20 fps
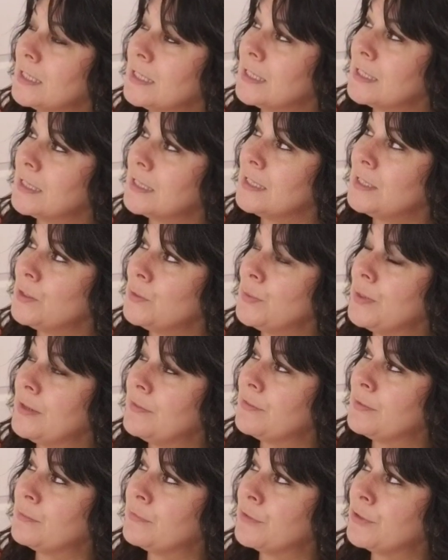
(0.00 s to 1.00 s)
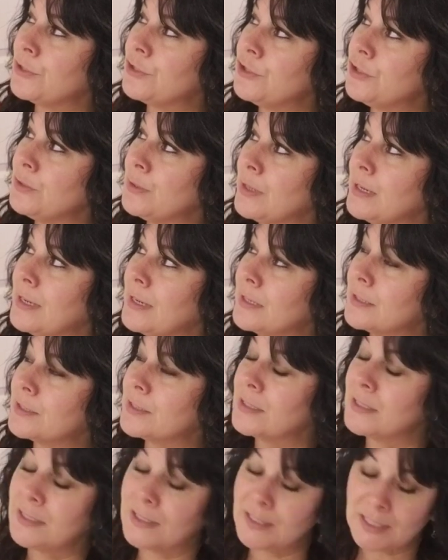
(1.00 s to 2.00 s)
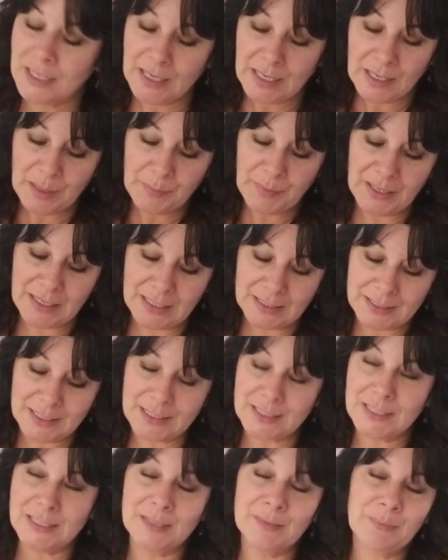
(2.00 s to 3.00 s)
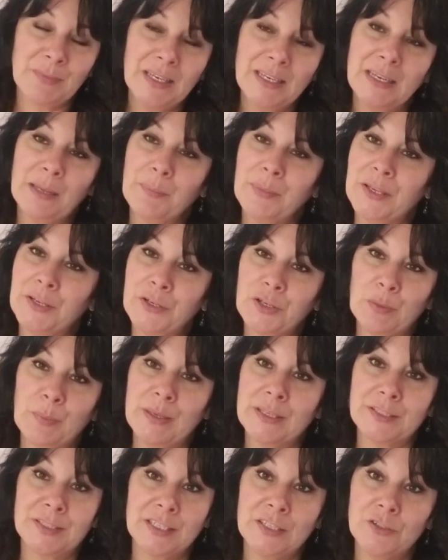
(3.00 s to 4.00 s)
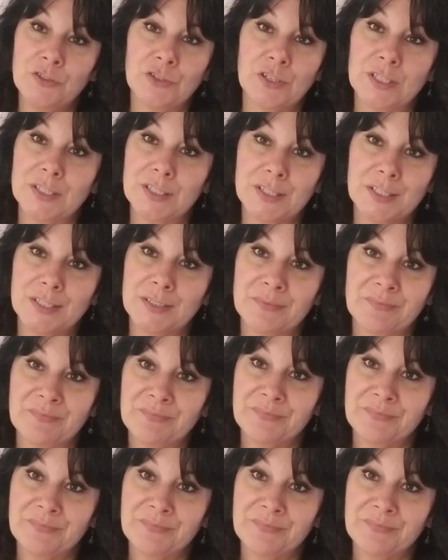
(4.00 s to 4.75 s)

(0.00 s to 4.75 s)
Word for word: get away from virtue or excellence, because it might not be in your best interest.